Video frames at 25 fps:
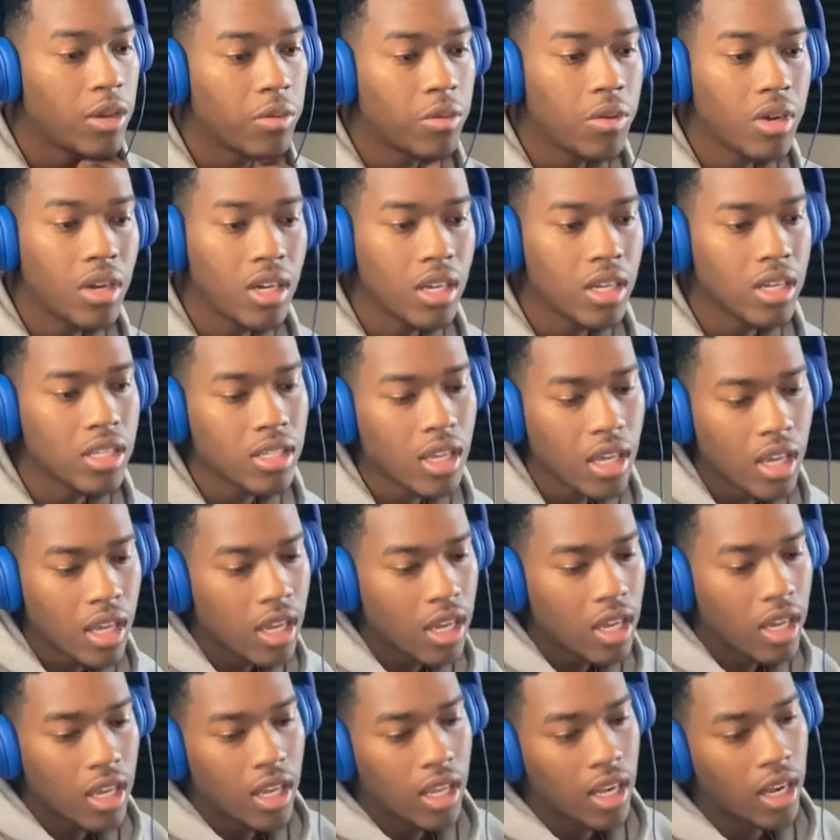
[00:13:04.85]
was,
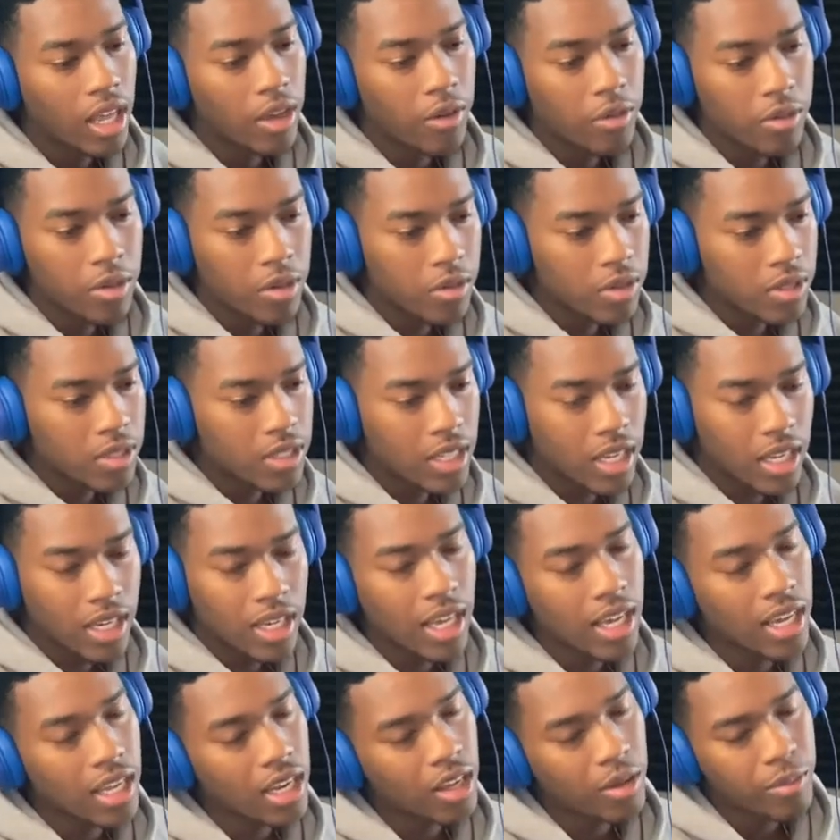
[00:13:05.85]
like, when you went to that
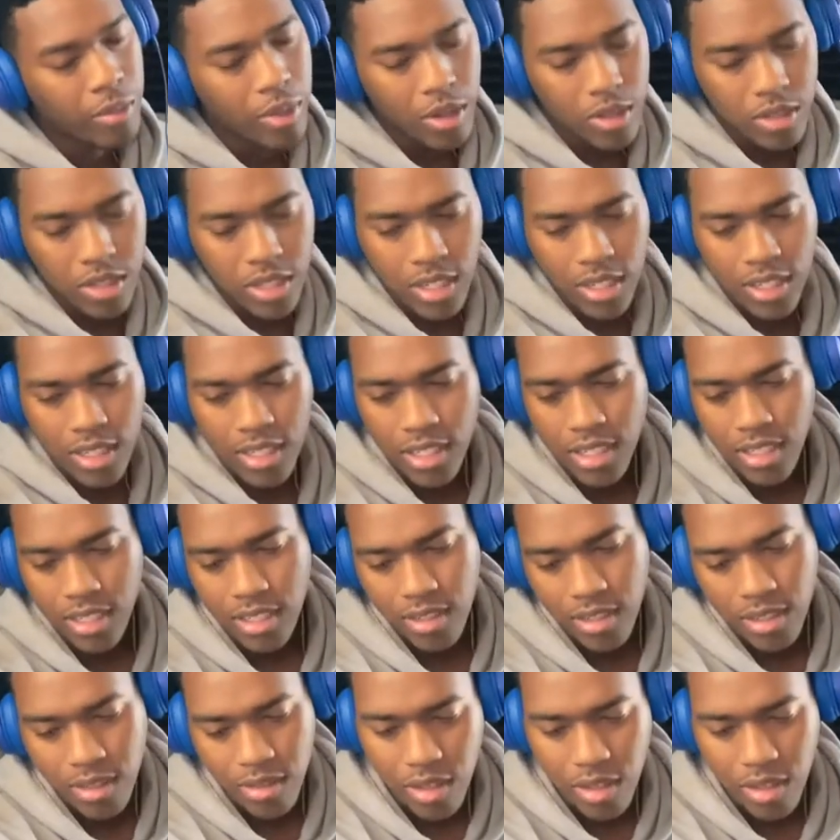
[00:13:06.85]
nightclub, bro, should have just,